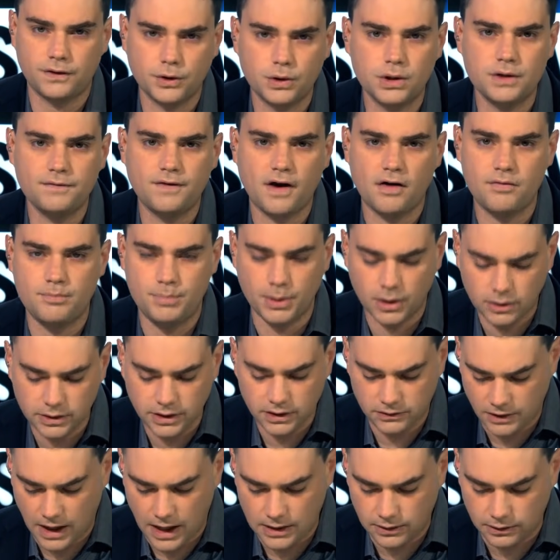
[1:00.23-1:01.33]
$35
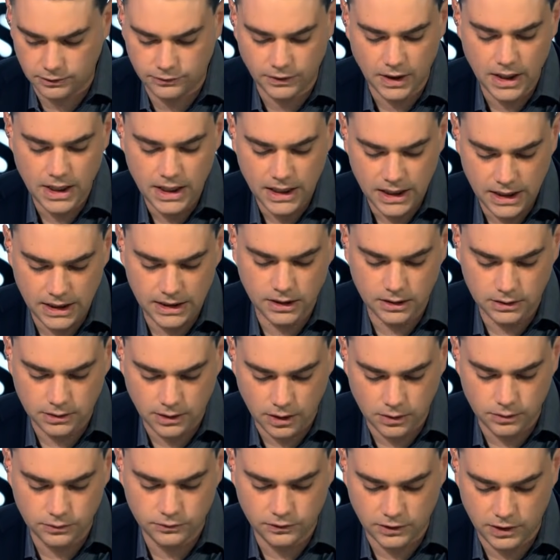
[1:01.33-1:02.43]
billion in
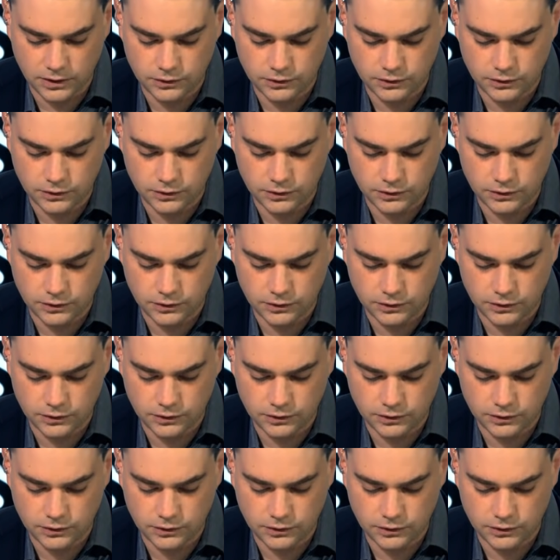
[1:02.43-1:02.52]
loans